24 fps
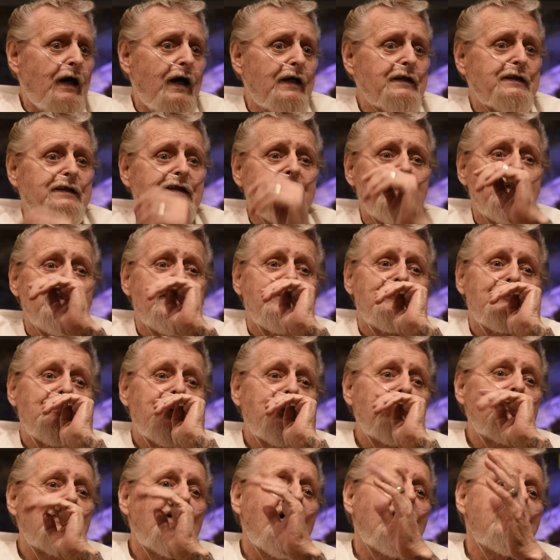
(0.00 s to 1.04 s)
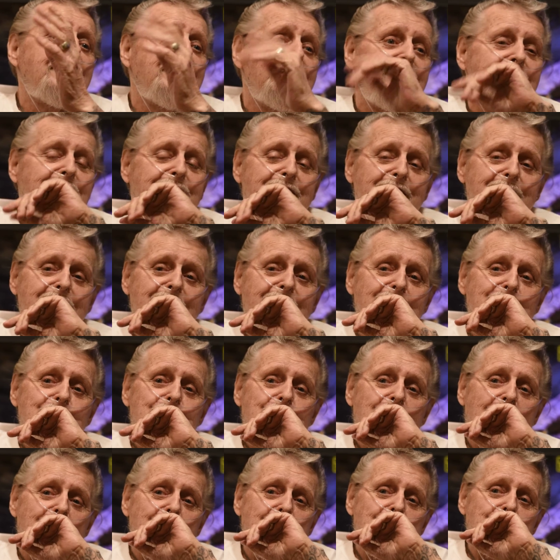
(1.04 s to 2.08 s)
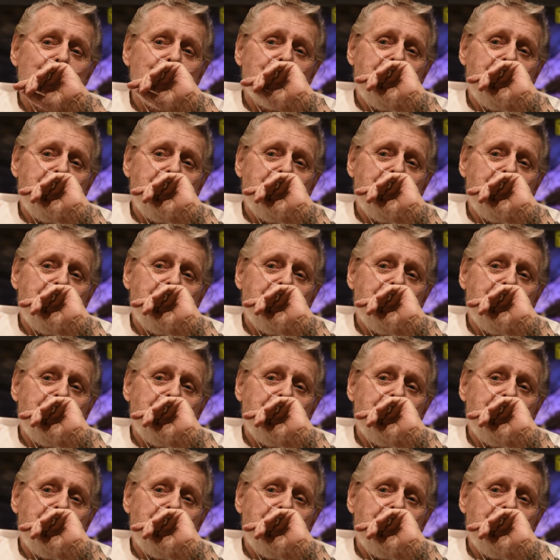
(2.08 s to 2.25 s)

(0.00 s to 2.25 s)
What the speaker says: I'll tell you, I get a thing from him,